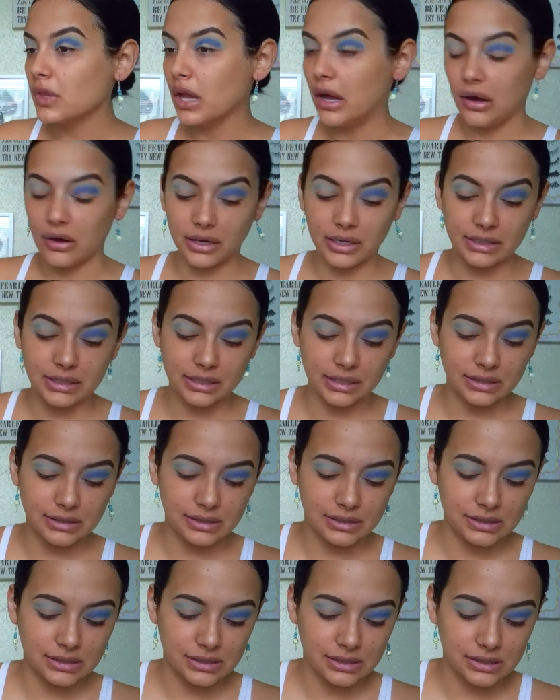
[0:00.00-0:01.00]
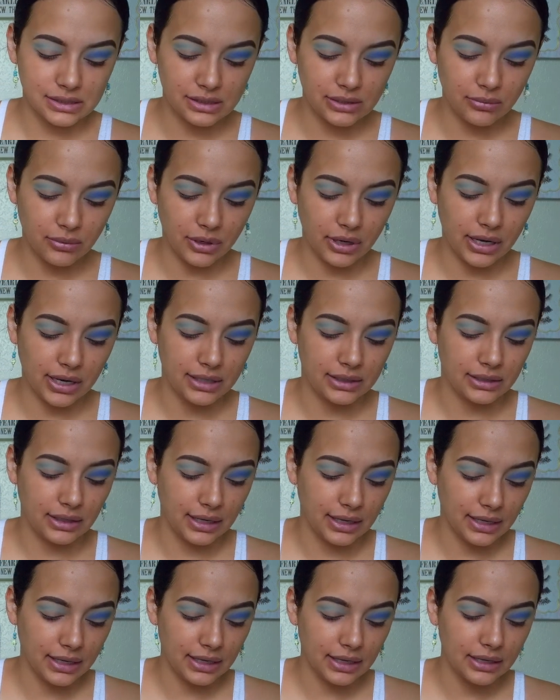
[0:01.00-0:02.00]
I'll get the consistency where I
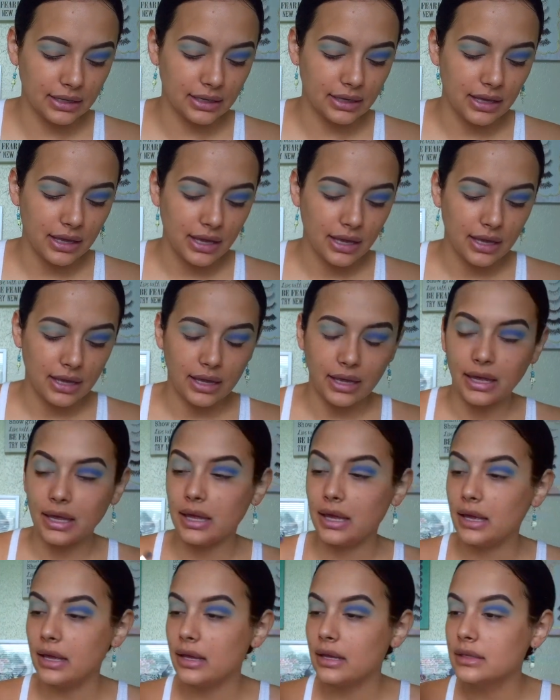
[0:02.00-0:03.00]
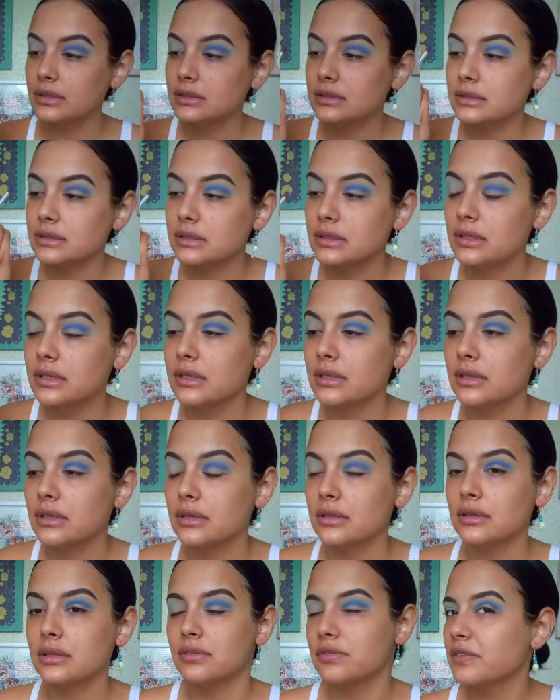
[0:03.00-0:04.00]
like and
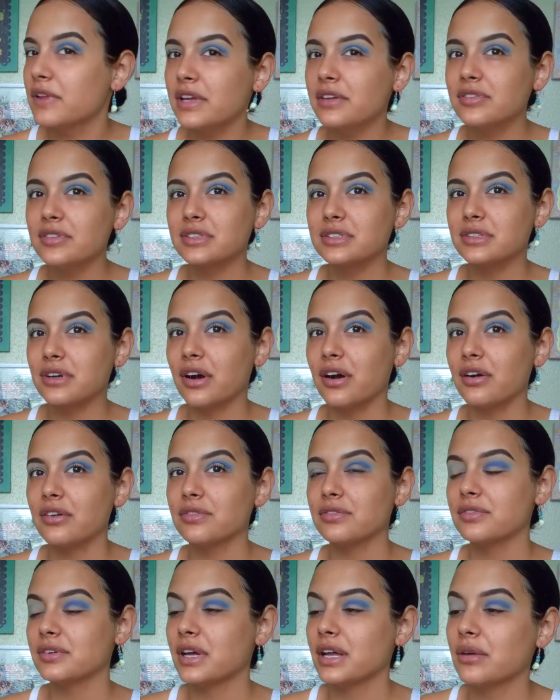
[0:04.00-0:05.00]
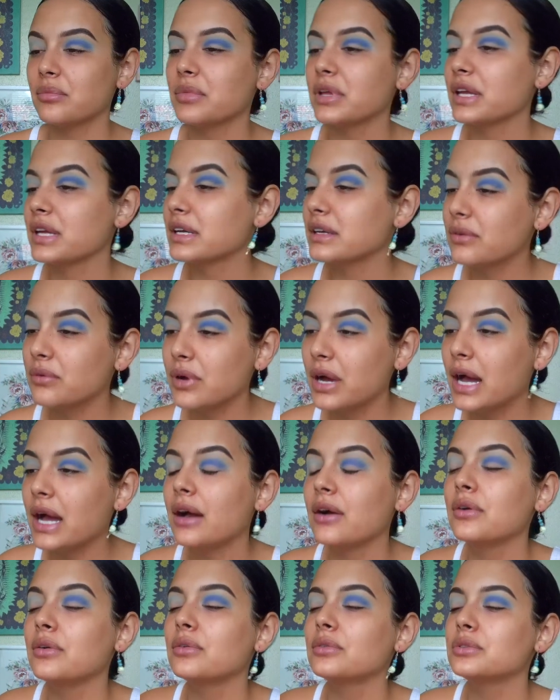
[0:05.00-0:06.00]
the flavor's off, and I'm like,
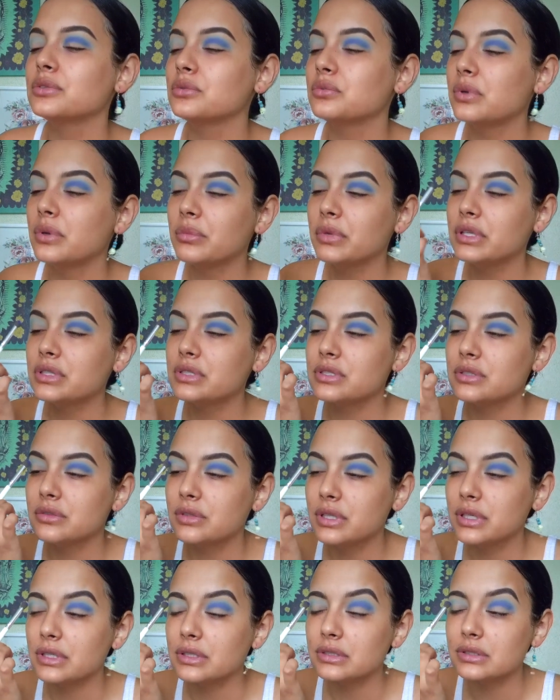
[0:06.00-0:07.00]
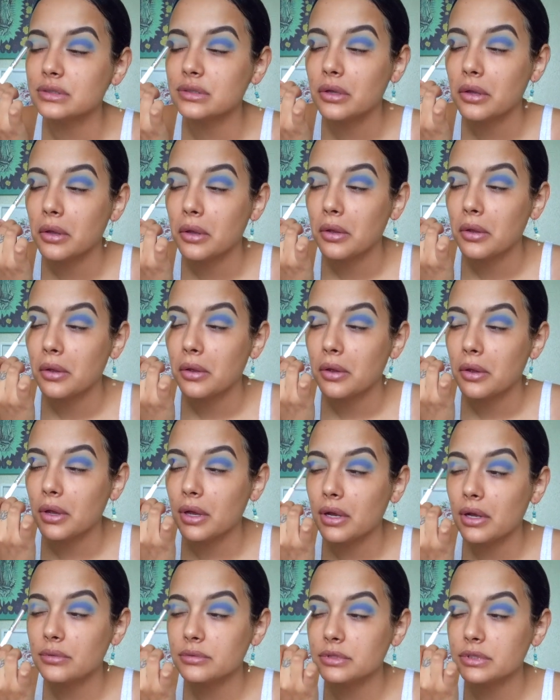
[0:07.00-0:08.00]
how do women do this?
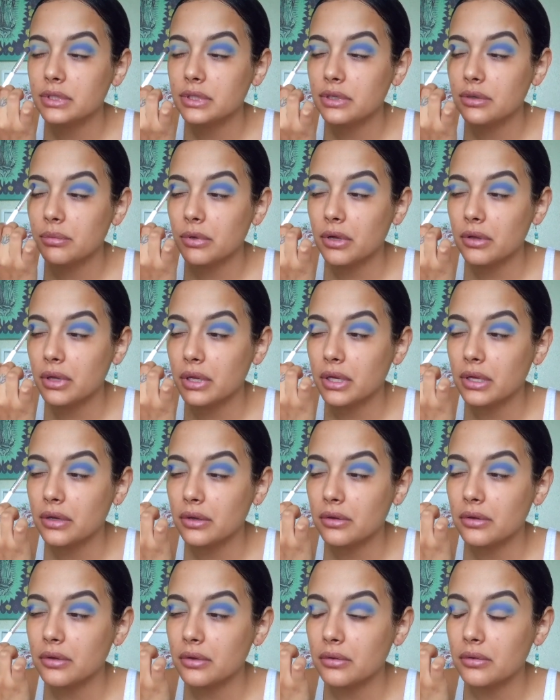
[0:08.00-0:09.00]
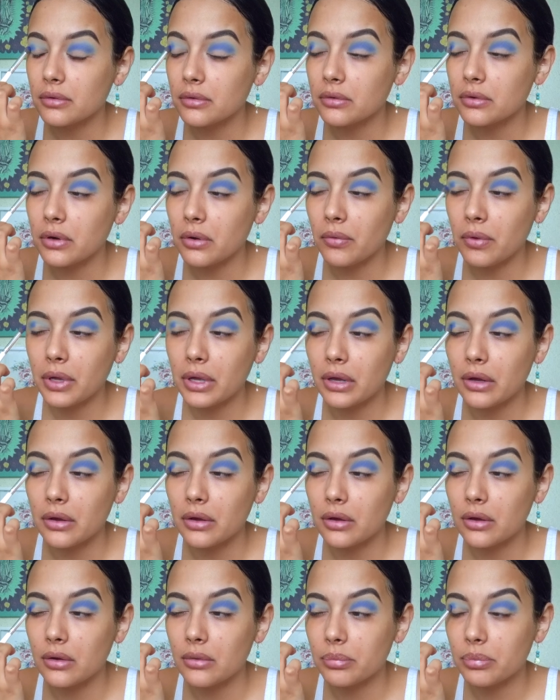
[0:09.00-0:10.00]
And I'm just thinking about like growing
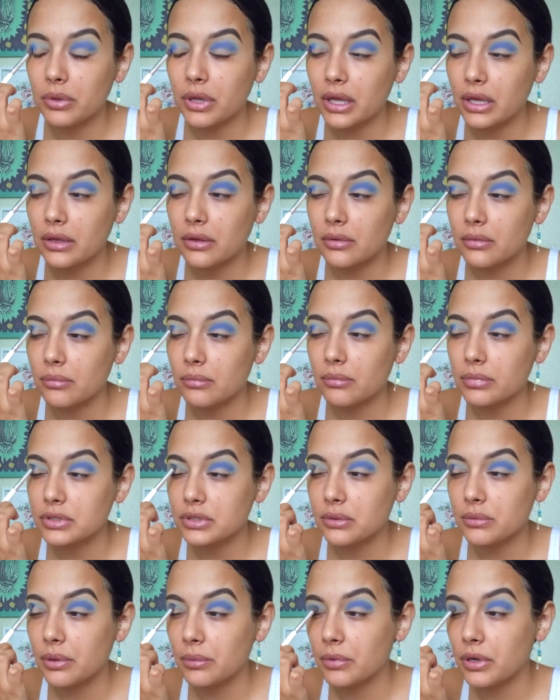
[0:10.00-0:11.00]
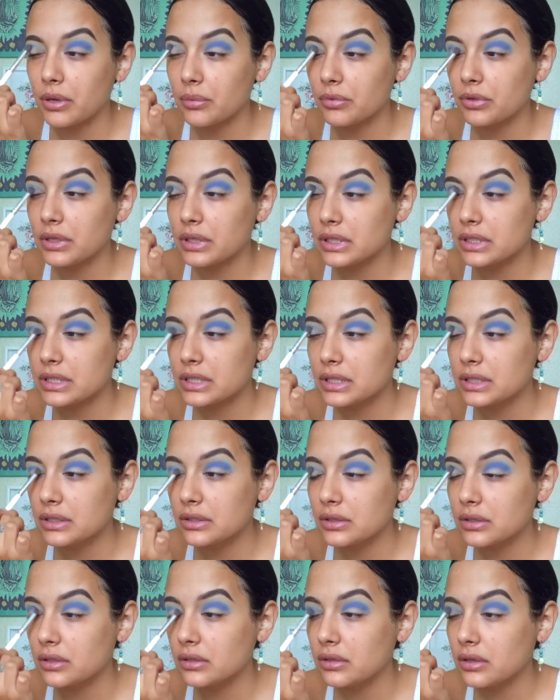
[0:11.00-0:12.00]
up, like, so my mom really didn't
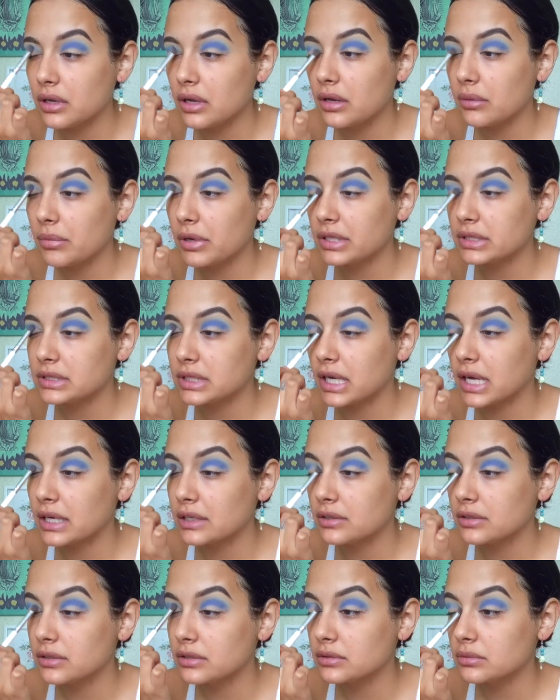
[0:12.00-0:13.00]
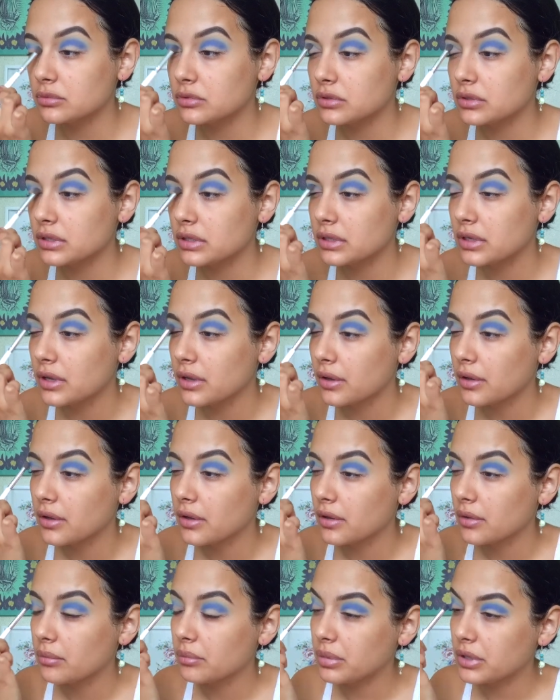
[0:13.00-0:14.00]
cook a lot, my dad cooked more,
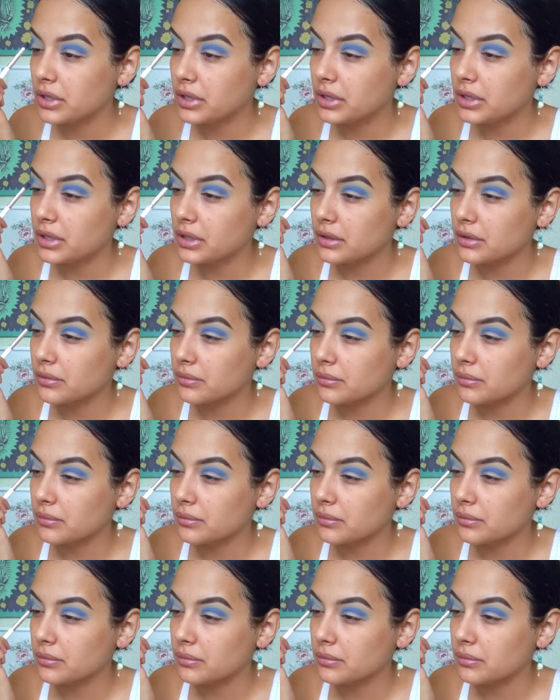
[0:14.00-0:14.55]
but